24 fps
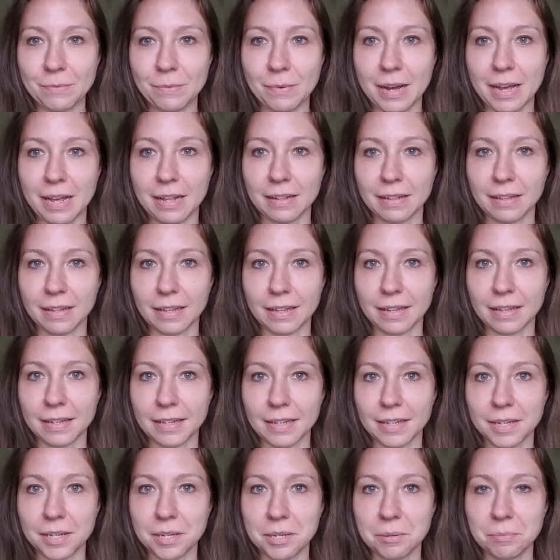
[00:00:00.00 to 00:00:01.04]

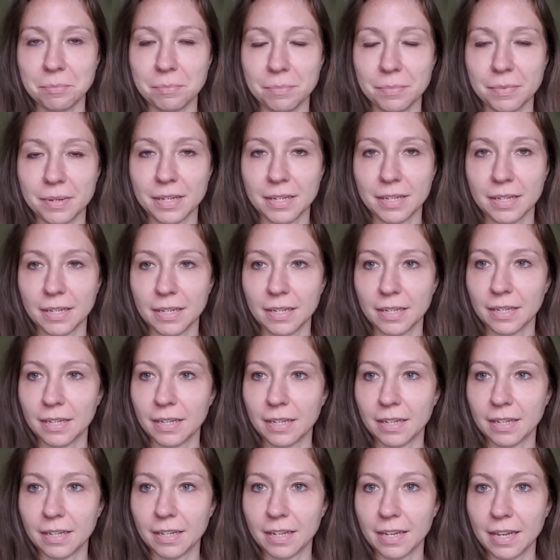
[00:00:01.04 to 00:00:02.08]
Welcome.
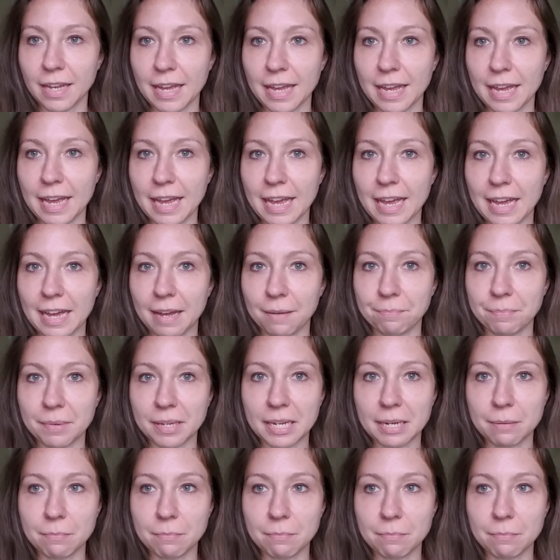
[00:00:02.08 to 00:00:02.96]
Happy